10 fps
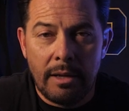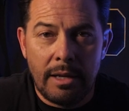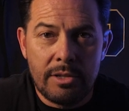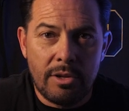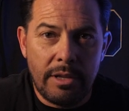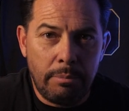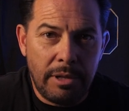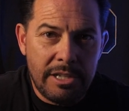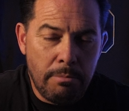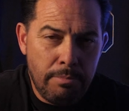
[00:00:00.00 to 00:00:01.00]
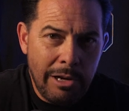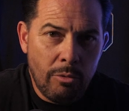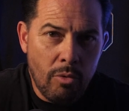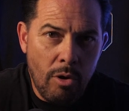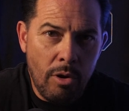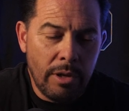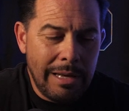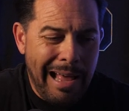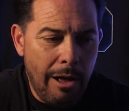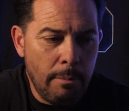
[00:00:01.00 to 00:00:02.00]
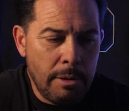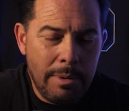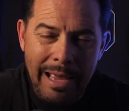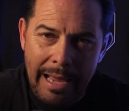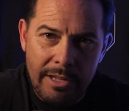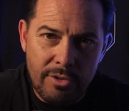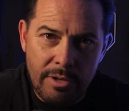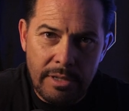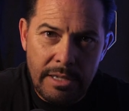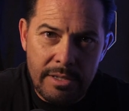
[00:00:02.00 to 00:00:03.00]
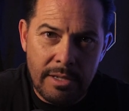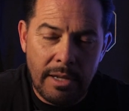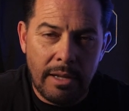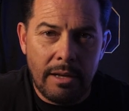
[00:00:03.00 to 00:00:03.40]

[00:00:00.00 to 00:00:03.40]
And so that plays a big role in how I'm going to be answering this.